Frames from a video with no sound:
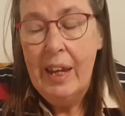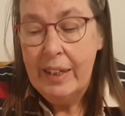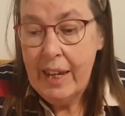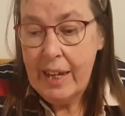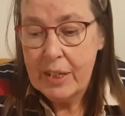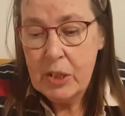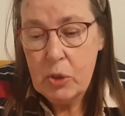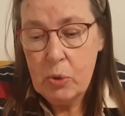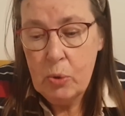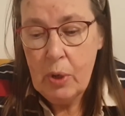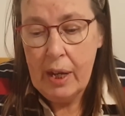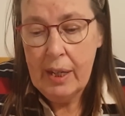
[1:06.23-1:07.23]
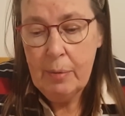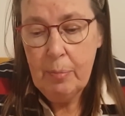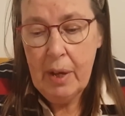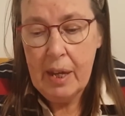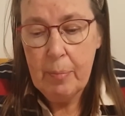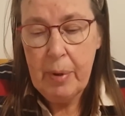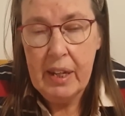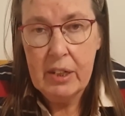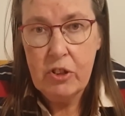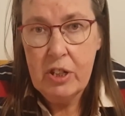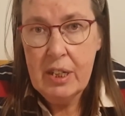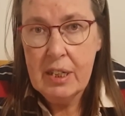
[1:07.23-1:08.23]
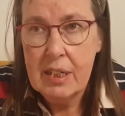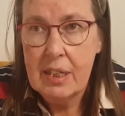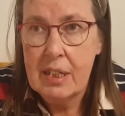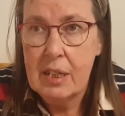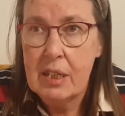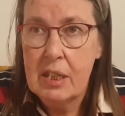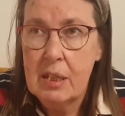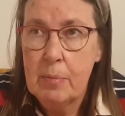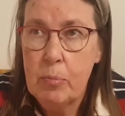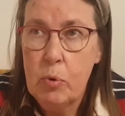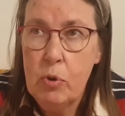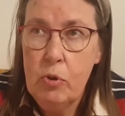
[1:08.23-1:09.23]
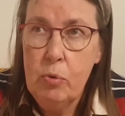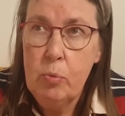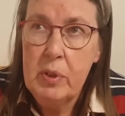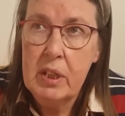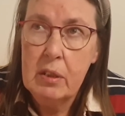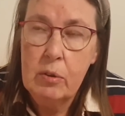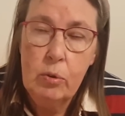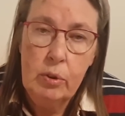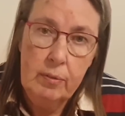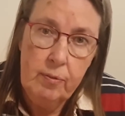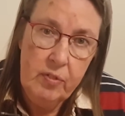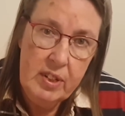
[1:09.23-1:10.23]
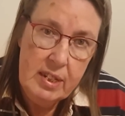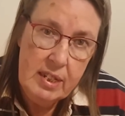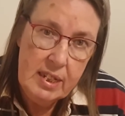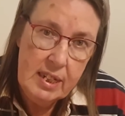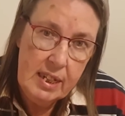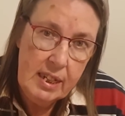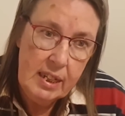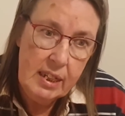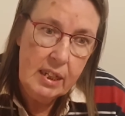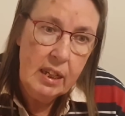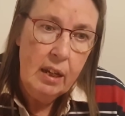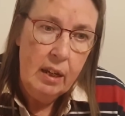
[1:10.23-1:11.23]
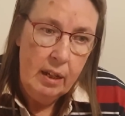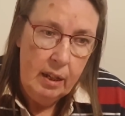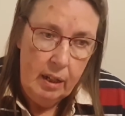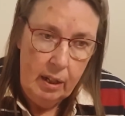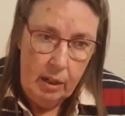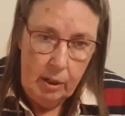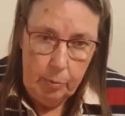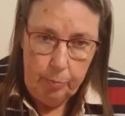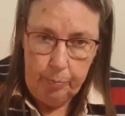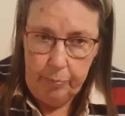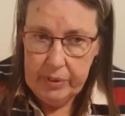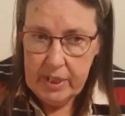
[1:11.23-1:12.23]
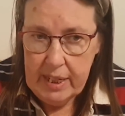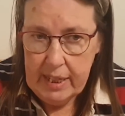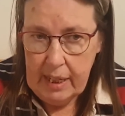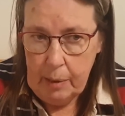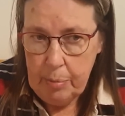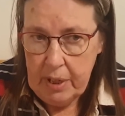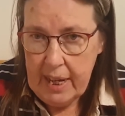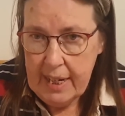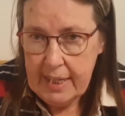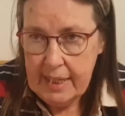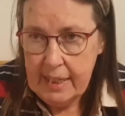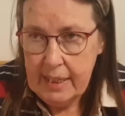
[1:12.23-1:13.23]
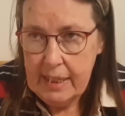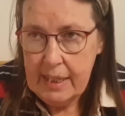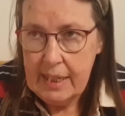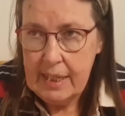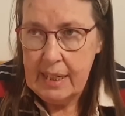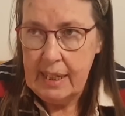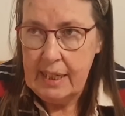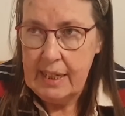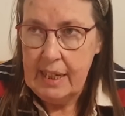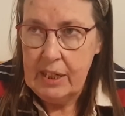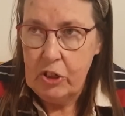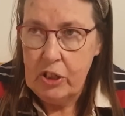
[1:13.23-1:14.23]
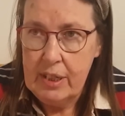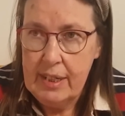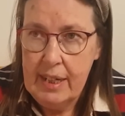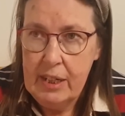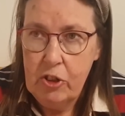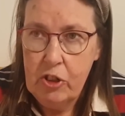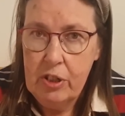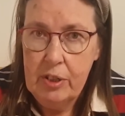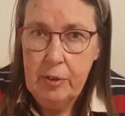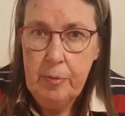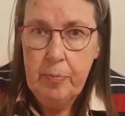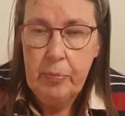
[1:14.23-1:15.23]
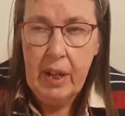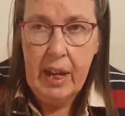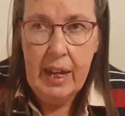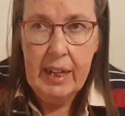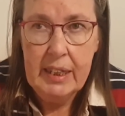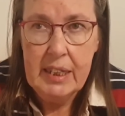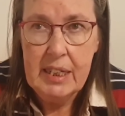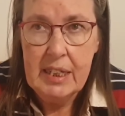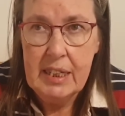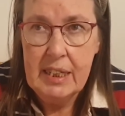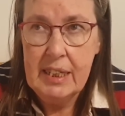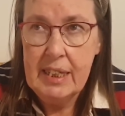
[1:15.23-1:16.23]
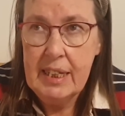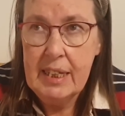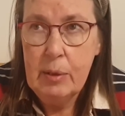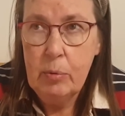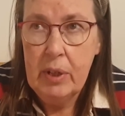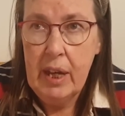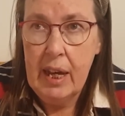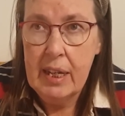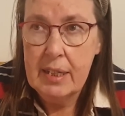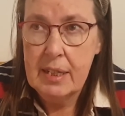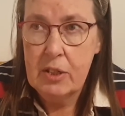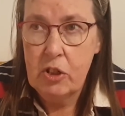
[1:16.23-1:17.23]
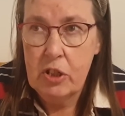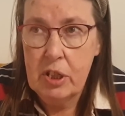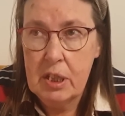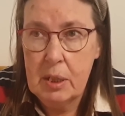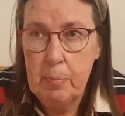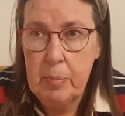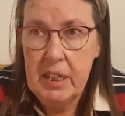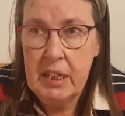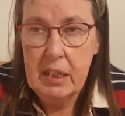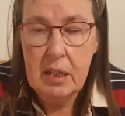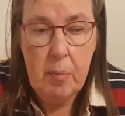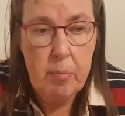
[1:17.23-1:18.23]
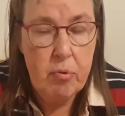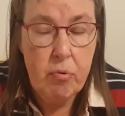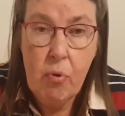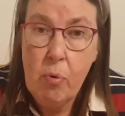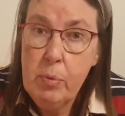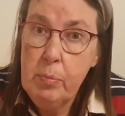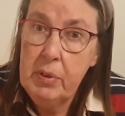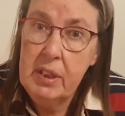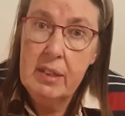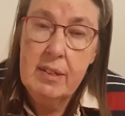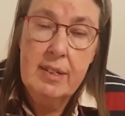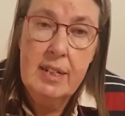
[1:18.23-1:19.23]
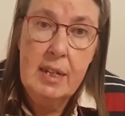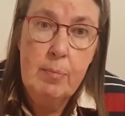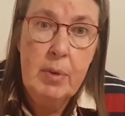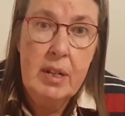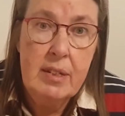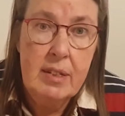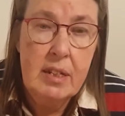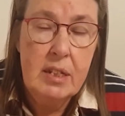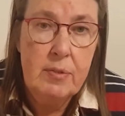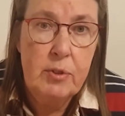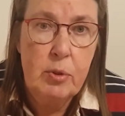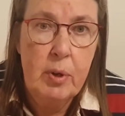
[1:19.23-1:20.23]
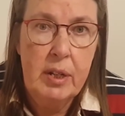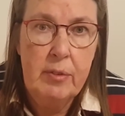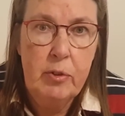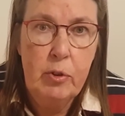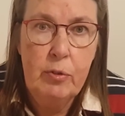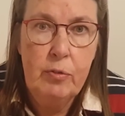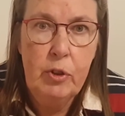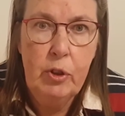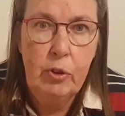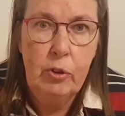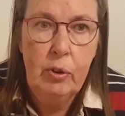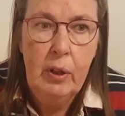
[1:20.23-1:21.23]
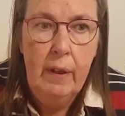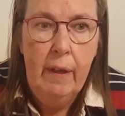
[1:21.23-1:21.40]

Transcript: Yes, so I'm at Patrick's. Tomorrow we are going visiting, taking presents, etc, etc. And today has just been probably the same as it is for quite a few of you,